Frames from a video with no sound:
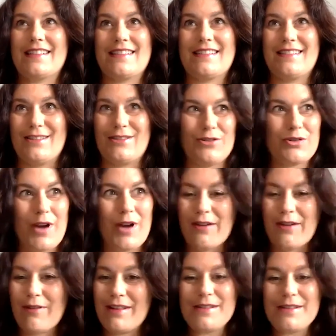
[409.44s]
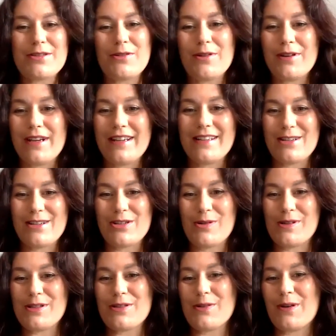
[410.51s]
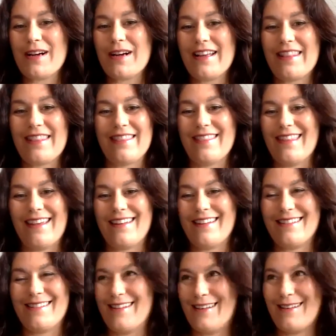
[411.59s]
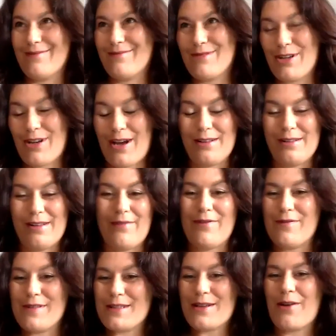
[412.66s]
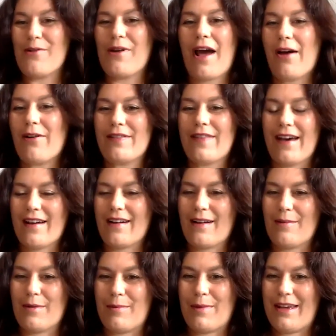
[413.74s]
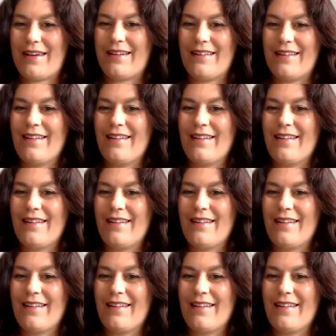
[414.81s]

did you try to write the story as a short story and it took on a life of its own? How did that come to be?